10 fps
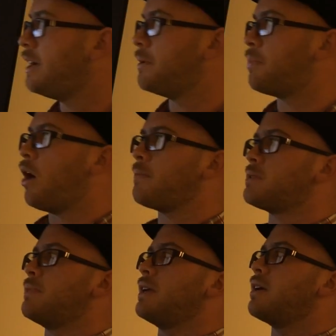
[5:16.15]
It
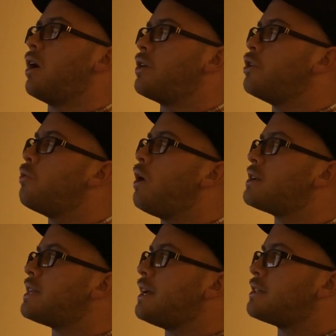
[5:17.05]
prompts me, "Are you
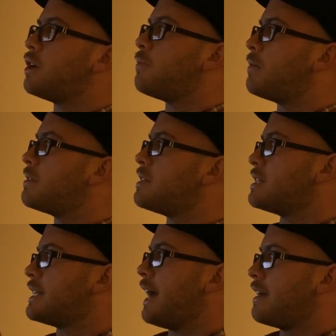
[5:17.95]
want to enter Publicis
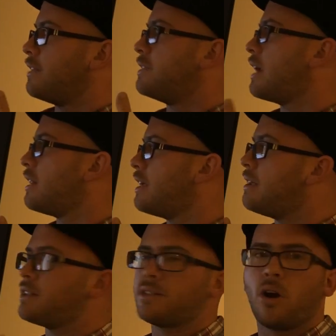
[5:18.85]
Seattle
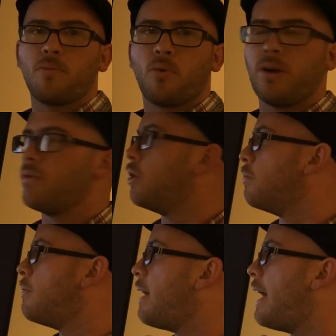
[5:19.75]
Nellie Starpoint
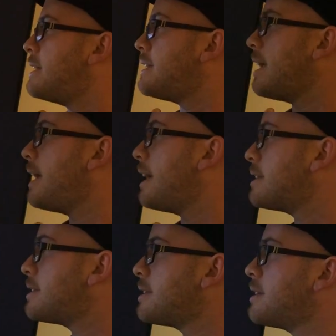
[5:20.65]
room?" I say
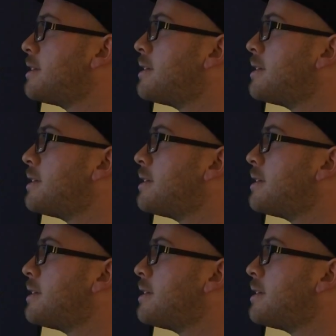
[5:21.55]
yes.